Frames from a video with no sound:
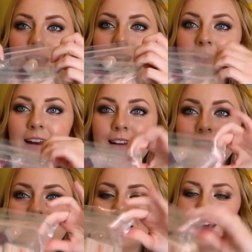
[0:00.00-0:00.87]
and it
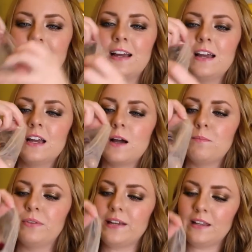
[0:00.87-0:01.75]
is like
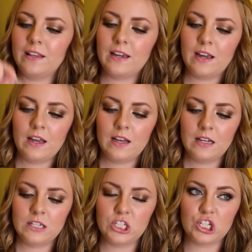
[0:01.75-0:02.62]
completely
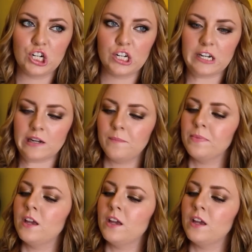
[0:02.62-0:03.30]
dirty.